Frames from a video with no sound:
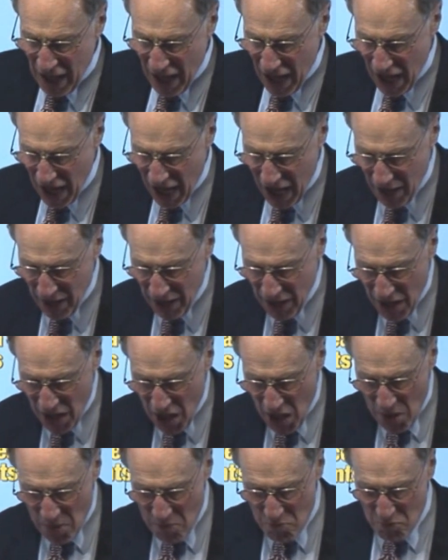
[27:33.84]

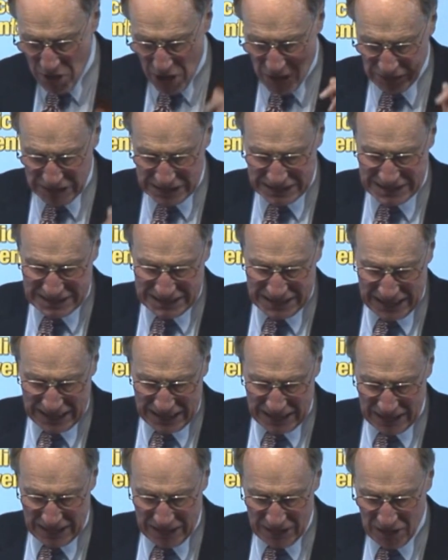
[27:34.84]

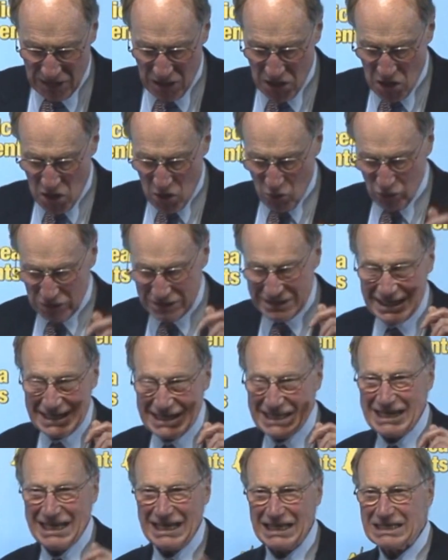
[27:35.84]
Boadicea was the
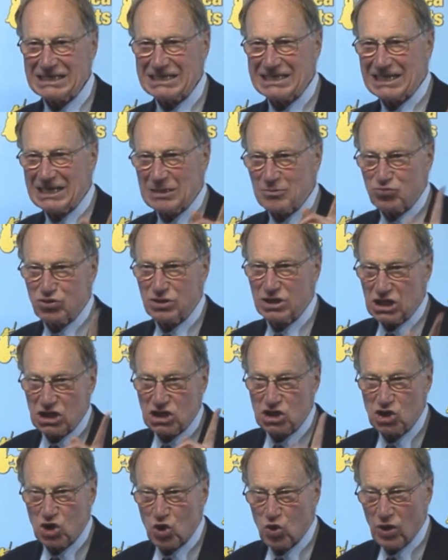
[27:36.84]
Celtic
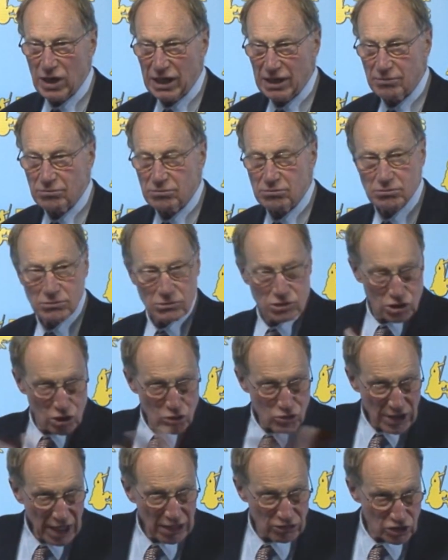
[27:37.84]
British queen
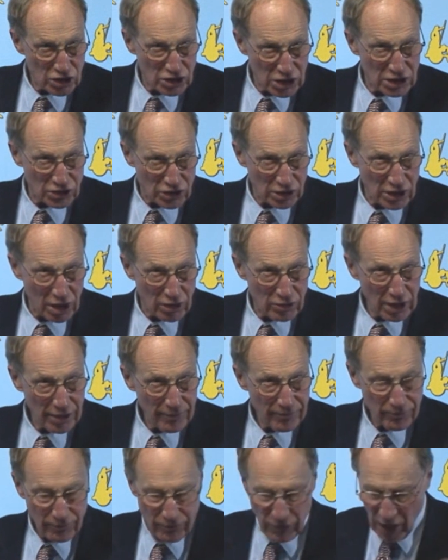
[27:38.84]
2,000 years ago, yeah?
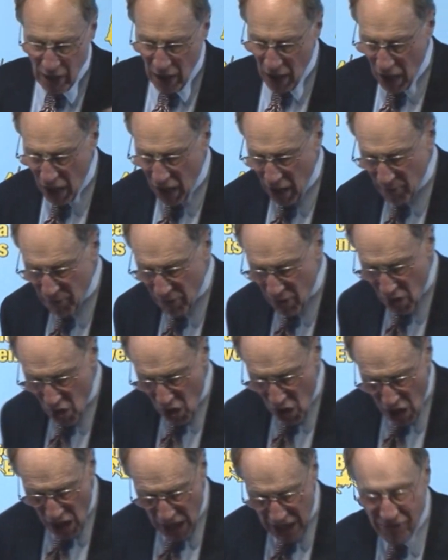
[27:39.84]

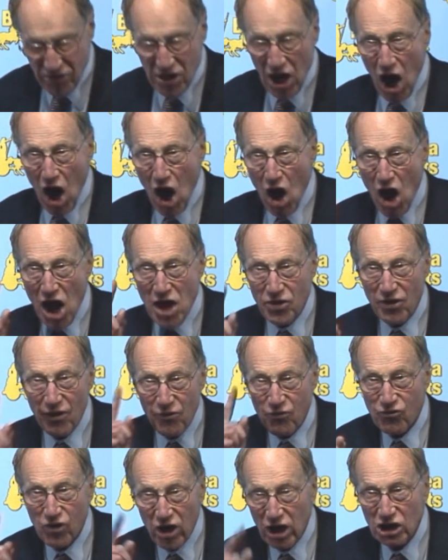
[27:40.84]
In
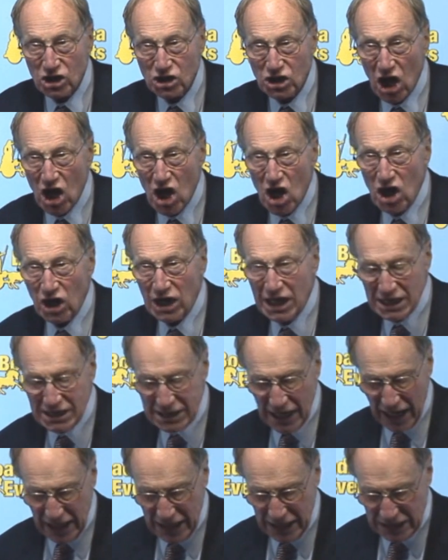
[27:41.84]
the first early
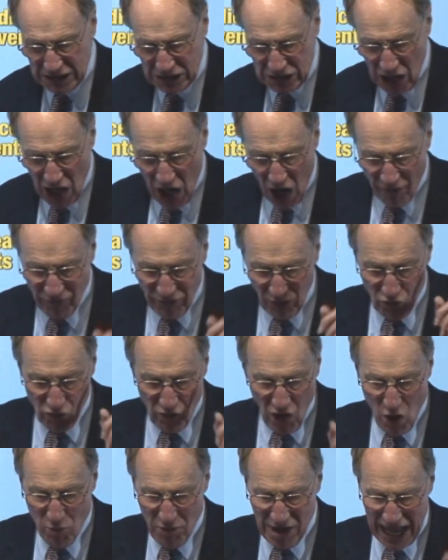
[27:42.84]
days of the
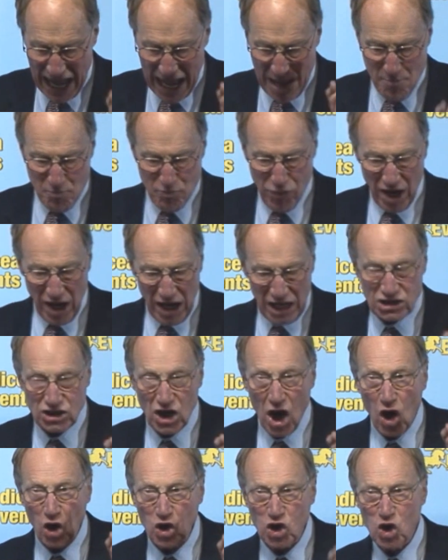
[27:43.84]
Roman Empire's
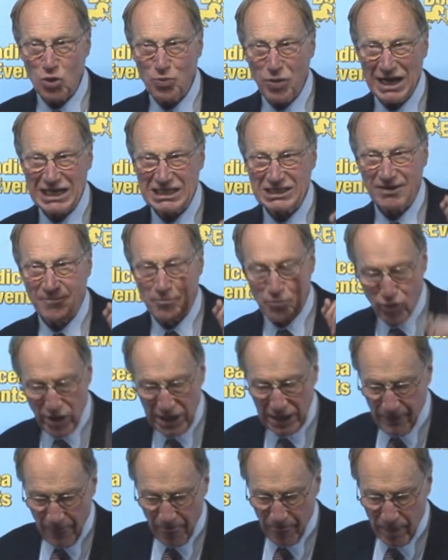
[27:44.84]
occupation of
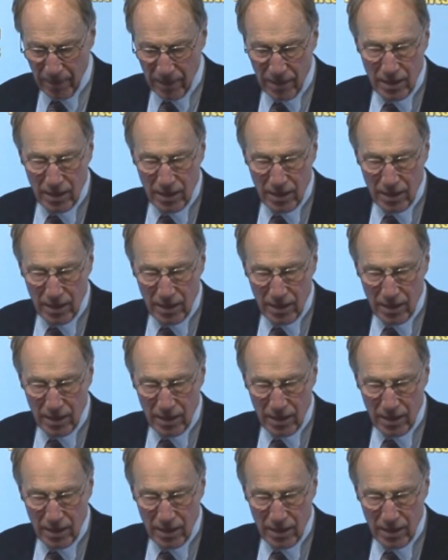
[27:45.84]
Britain,